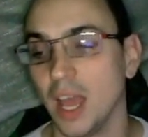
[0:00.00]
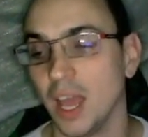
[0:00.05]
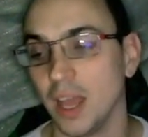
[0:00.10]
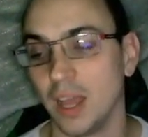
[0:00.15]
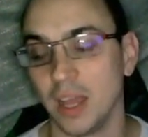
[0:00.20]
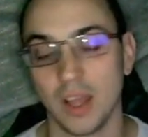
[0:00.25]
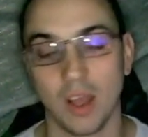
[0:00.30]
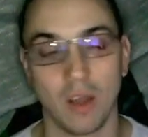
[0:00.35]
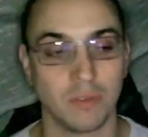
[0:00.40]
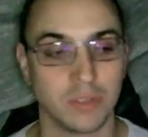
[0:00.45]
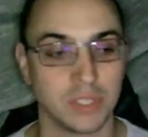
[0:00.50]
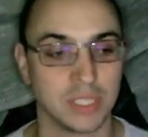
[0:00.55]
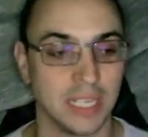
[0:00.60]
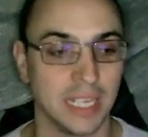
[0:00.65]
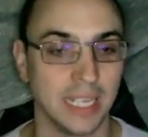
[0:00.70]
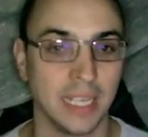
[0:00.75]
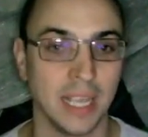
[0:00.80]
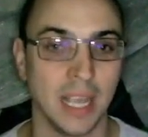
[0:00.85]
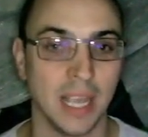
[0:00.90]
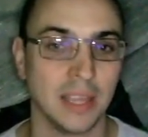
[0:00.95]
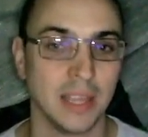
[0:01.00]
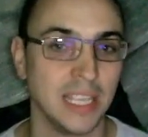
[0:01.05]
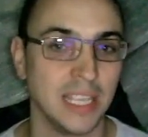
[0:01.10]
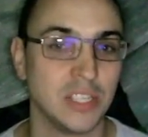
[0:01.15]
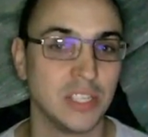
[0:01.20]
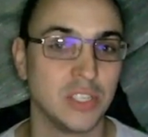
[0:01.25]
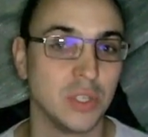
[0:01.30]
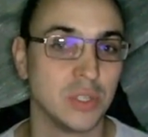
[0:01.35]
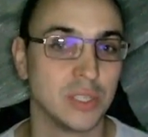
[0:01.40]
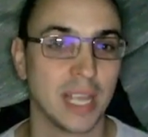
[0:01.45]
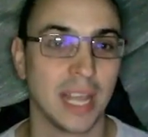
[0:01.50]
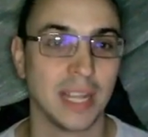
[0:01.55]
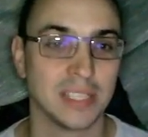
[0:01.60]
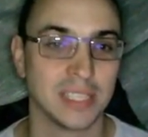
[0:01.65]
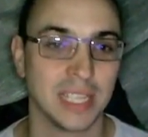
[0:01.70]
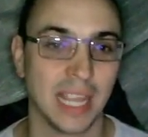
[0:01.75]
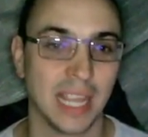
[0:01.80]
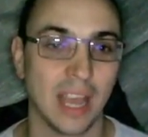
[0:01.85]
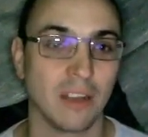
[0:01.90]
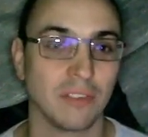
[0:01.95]
Obviously, these two settings here
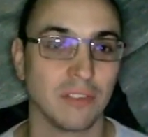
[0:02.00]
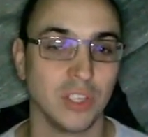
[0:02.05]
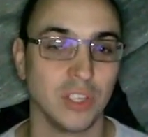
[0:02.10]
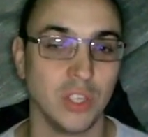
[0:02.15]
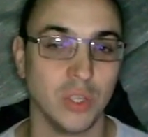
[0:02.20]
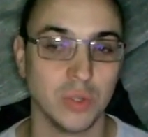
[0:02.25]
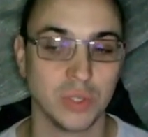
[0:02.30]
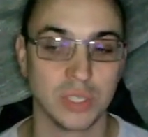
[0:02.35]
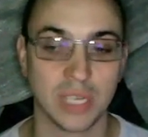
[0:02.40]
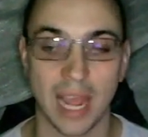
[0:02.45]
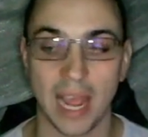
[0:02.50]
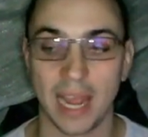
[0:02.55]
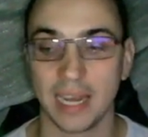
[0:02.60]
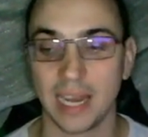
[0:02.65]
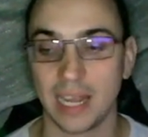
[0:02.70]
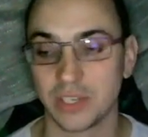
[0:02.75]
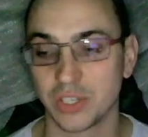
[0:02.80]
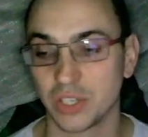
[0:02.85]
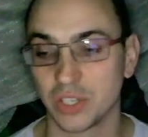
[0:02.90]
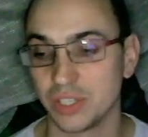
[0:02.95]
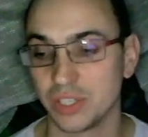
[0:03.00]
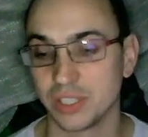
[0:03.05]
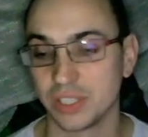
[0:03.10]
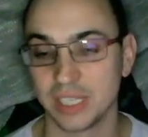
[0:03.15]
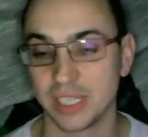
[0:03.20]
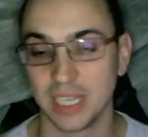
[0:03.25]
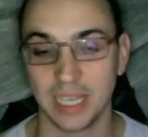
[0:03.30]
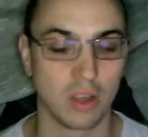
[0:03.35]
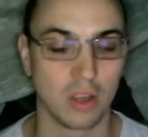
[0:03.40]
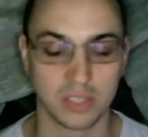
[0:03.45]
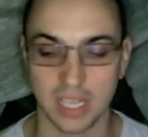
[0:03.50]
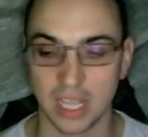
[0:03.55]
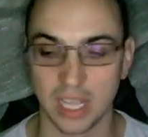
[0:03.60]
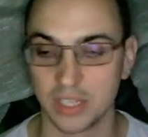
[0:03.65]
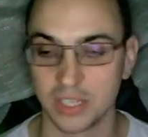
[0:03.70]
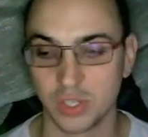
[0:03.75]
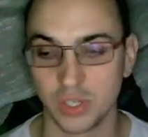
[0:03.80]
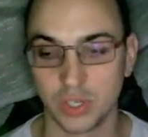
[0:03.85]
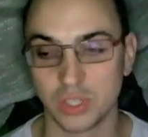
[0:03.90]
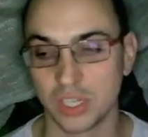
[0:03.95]
I've used, and as you can see, as soon
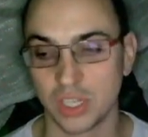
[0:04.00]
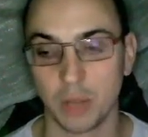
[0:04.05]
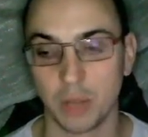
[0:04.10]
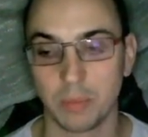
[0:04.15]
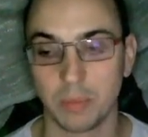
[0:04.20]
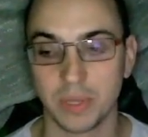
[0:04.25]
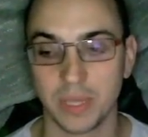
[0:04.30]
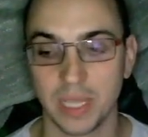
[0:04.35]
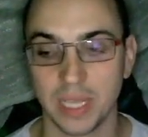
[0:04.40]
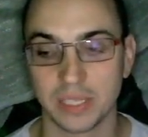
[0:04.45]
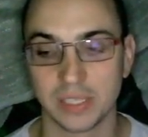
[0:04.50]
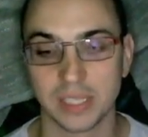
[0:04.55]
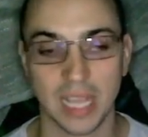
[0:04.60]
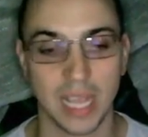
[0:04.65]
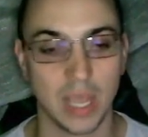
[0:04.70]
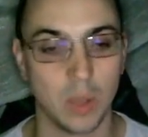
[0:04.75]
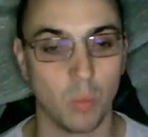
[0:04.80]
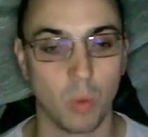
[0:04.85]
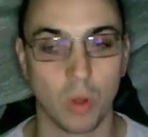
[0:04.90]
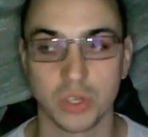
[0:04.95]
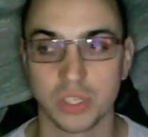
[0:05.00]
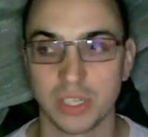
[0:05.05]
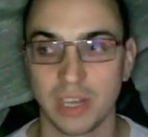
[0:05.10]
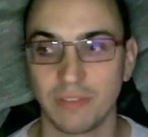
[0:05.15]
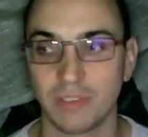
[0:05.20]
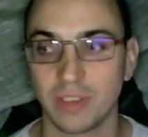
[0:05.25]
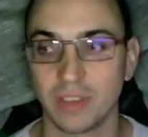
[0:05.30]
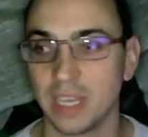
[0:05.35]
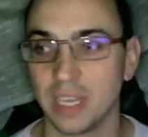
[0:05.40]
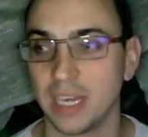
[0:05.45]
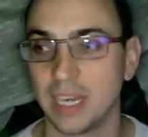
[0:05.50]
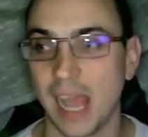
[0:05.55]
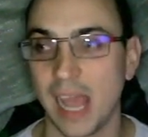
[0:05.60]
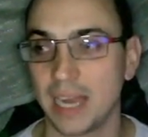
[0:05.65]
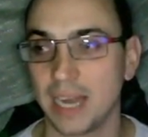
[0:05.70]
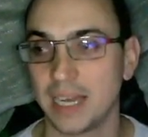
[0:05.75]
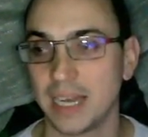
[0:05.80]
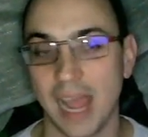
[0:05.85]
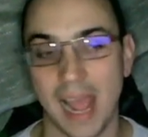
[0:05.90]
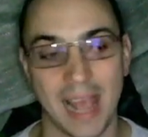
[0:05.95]
as I open this, it watched everything and
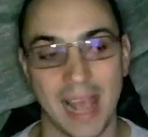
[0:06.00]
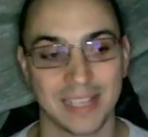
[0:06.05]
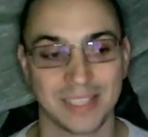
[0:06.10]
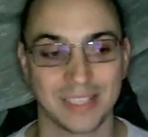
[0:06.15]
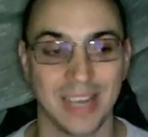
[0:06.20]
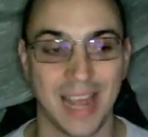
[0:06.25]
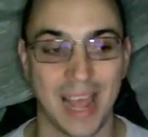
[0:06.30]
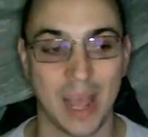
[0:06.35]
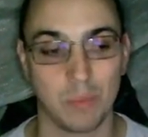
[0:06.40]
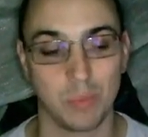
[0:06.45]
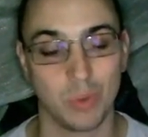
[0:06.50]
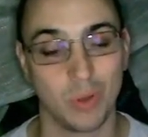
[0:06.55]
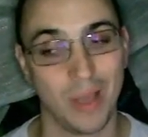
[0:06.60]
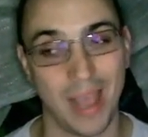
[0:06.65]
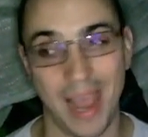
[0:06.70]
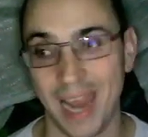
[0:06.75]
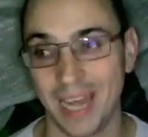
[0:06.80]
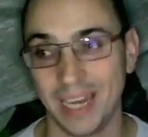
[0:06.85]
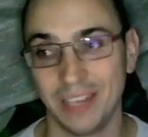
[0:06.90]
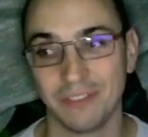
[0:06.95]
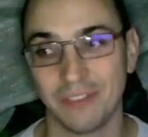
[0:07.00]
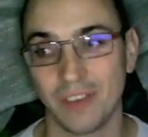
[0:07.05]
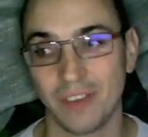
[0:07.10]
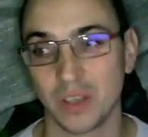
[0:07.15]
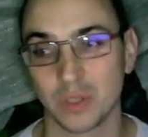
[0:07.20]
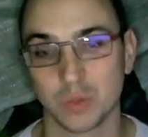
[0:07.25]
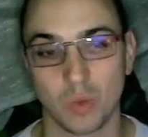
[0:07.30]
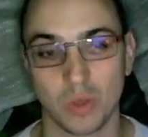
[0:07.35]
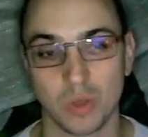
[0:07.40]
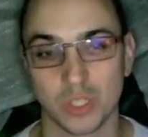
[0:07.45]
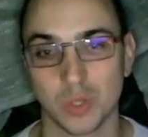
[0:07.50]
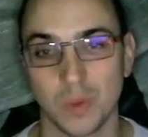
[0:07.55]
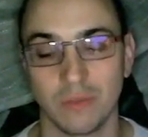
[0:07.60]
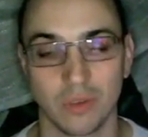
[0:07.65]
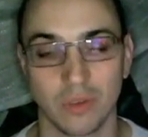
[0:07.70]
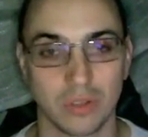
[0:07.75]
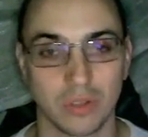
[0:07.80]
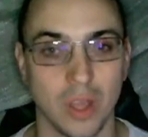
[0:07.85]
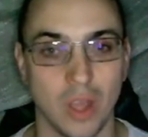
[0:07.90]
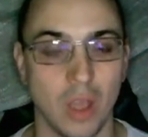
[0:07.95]
hasn't output any files whatsoever
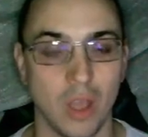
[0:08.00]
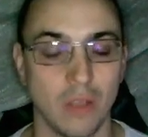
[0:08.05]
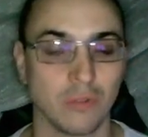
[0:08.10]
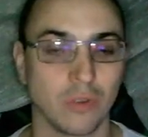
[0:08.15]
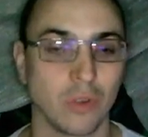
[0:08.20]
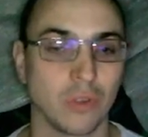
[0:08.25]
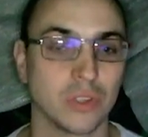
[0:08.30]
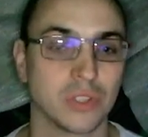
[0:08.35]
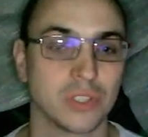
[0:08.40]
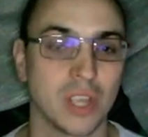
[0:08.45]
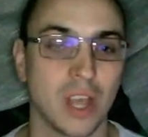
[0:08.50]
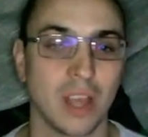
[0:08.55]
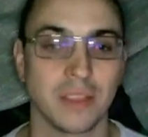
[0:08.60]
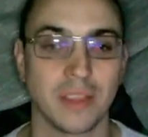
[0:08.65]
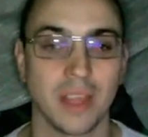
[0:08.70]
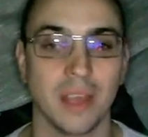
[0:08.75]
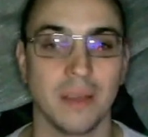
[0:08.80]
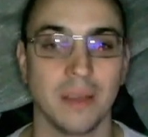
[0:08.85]
over on the side there.